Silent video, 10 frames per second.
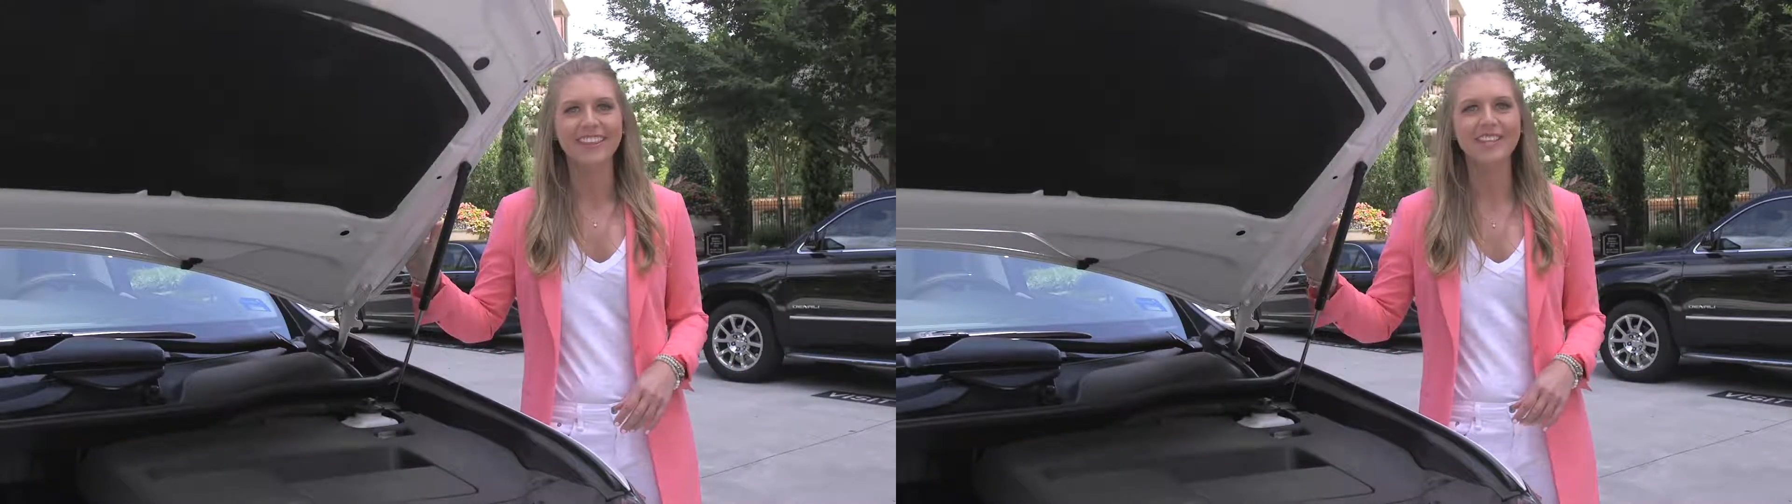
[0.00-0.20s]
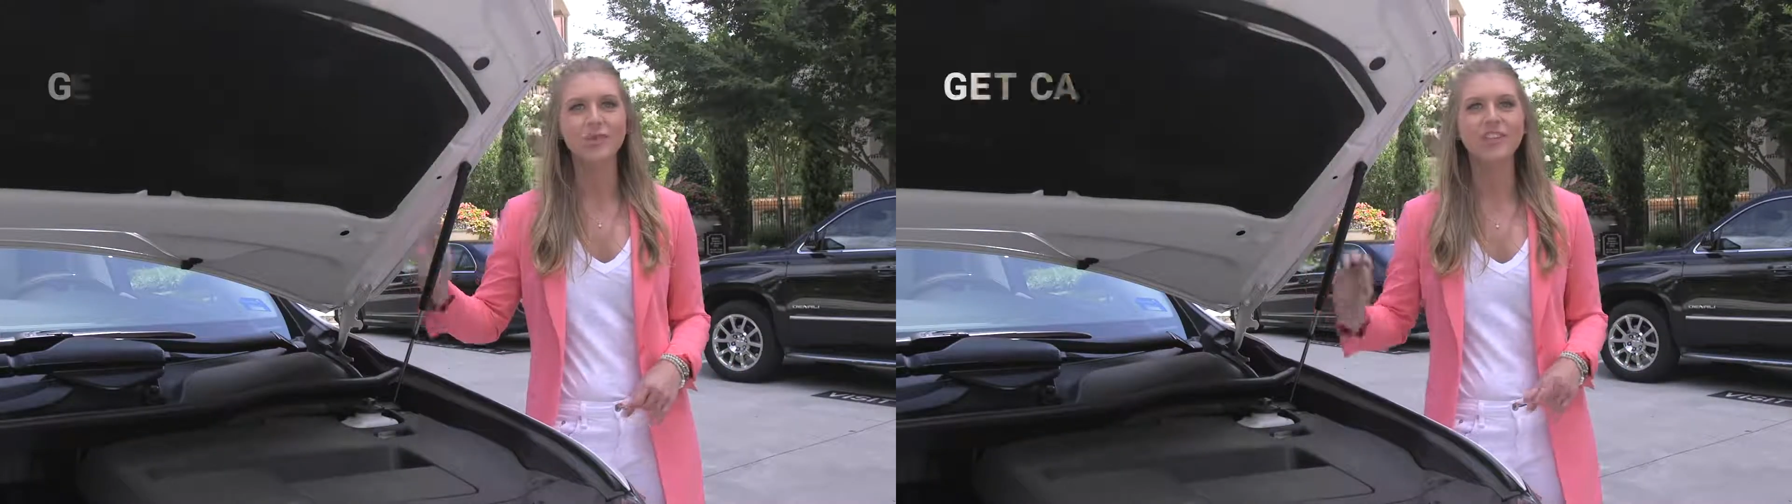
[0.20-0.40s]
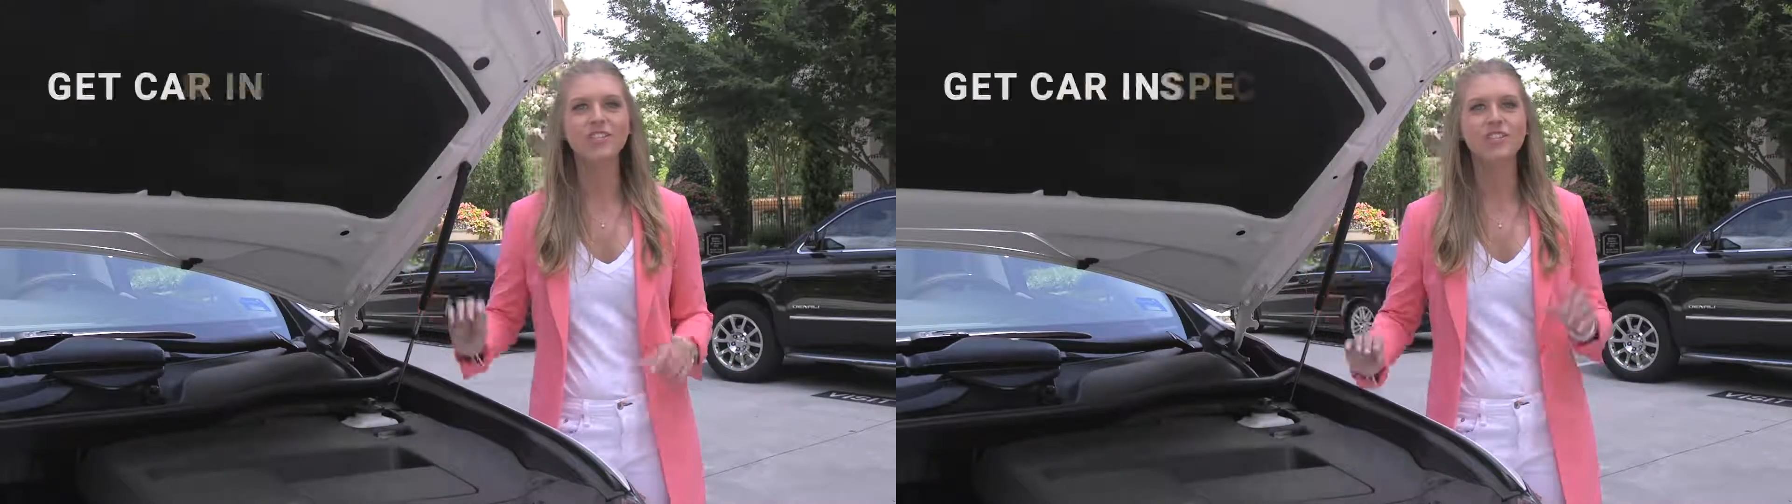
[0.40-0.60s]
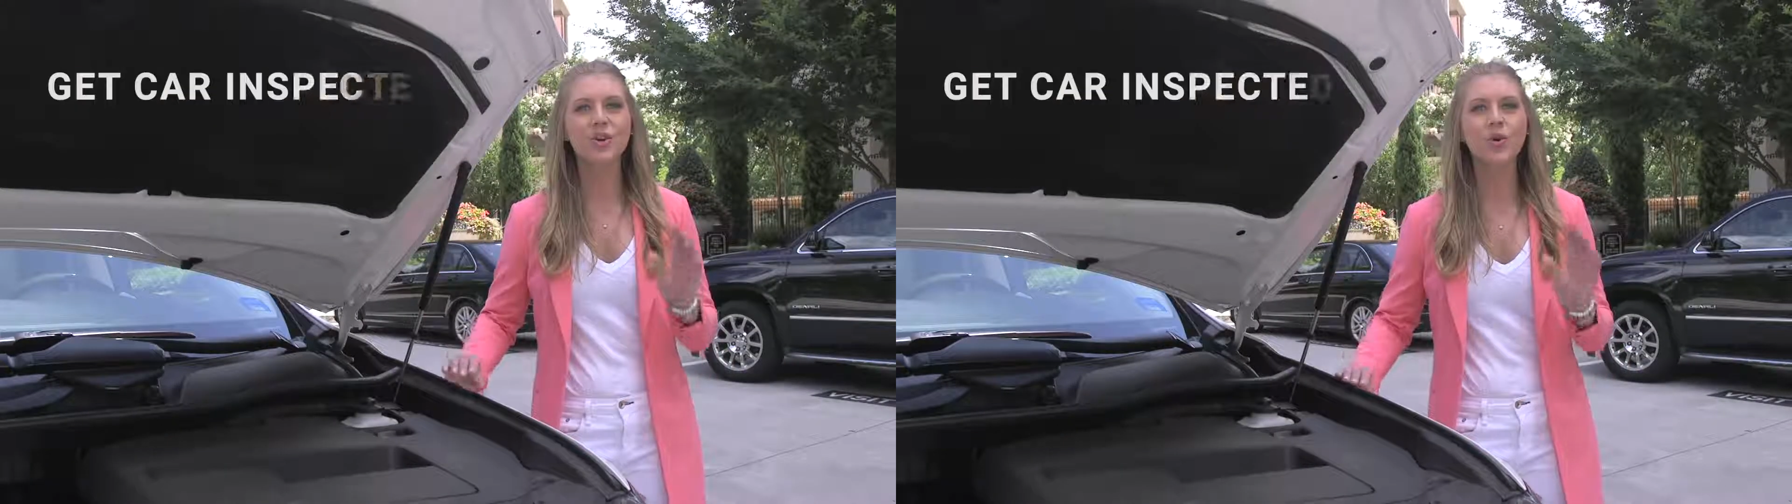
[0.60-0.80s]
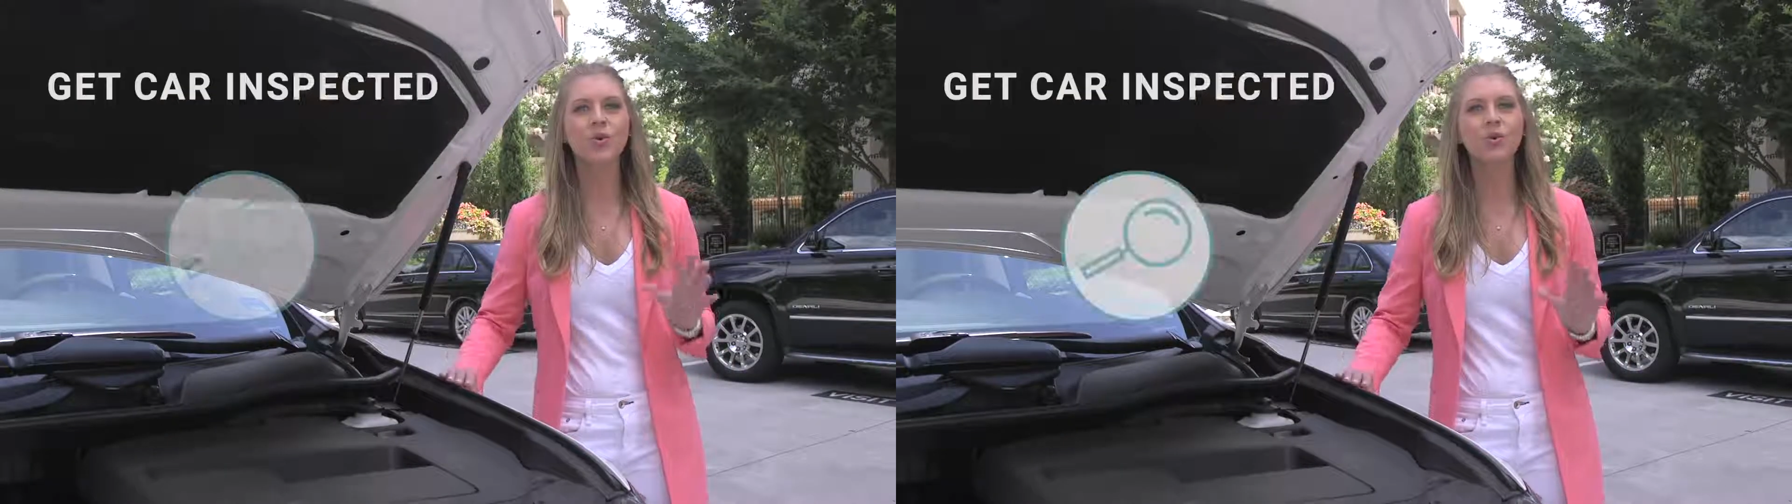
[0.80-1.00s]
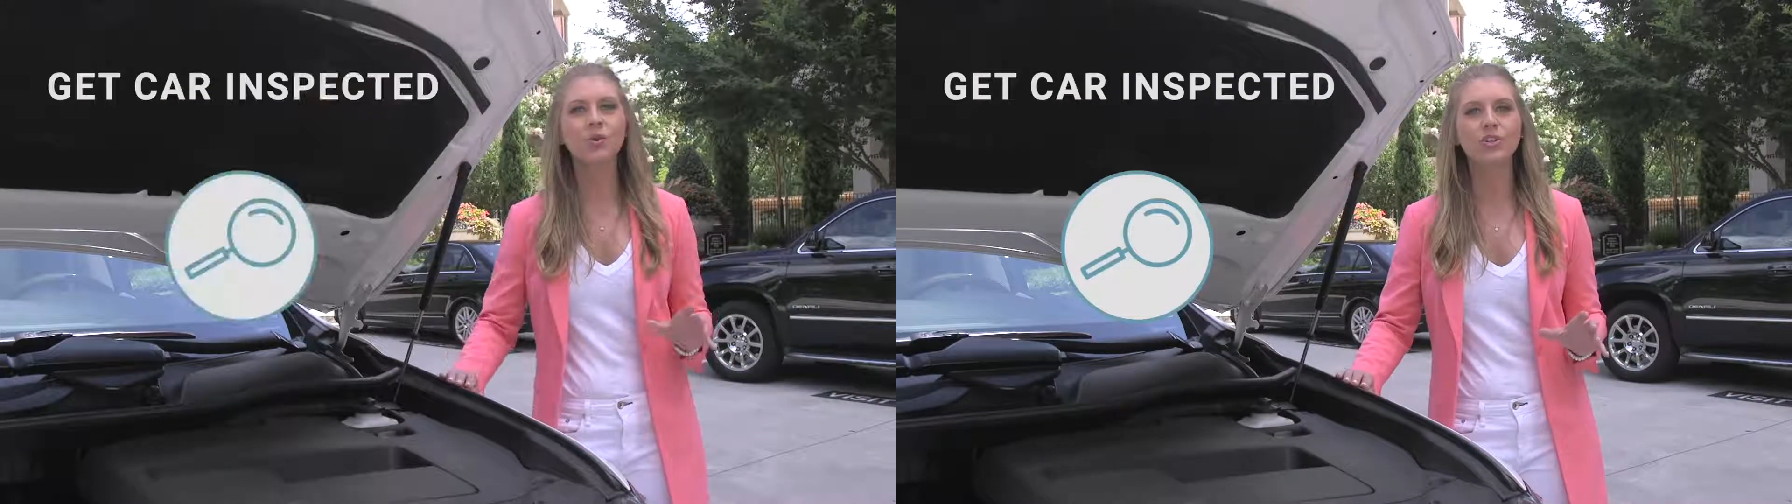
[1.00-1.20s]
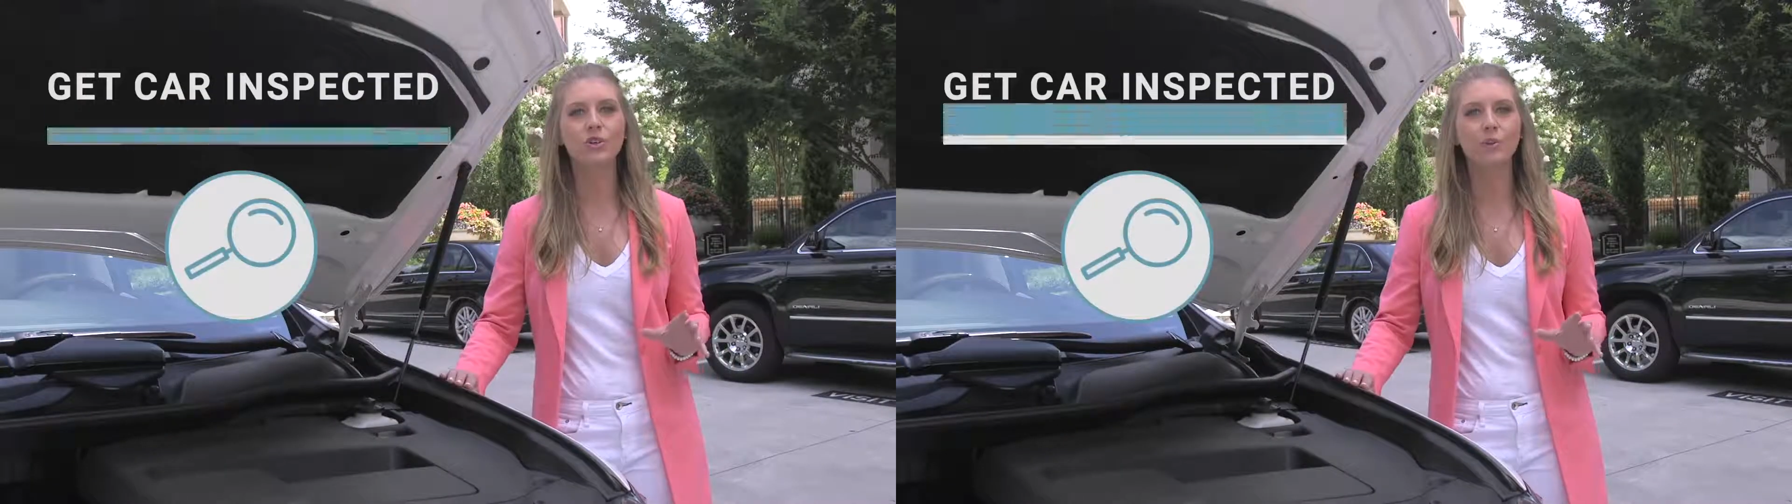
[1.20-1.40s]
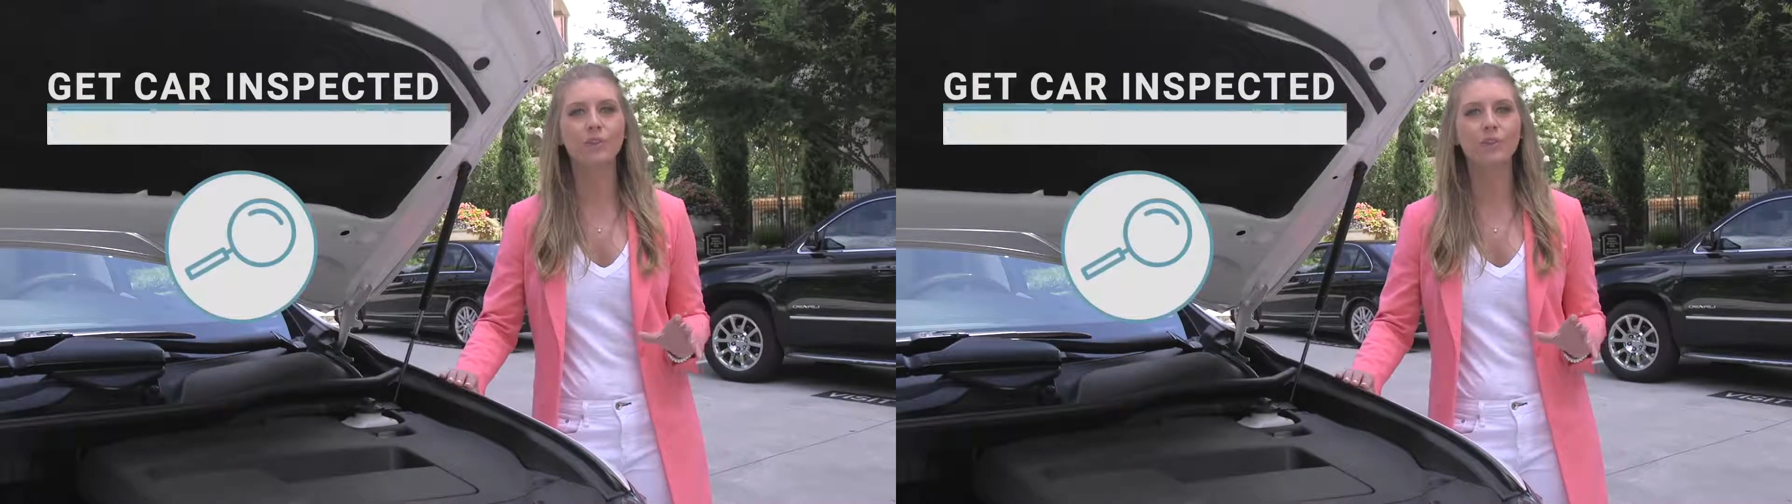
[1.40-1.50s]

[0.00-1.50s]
That's why it's so crucial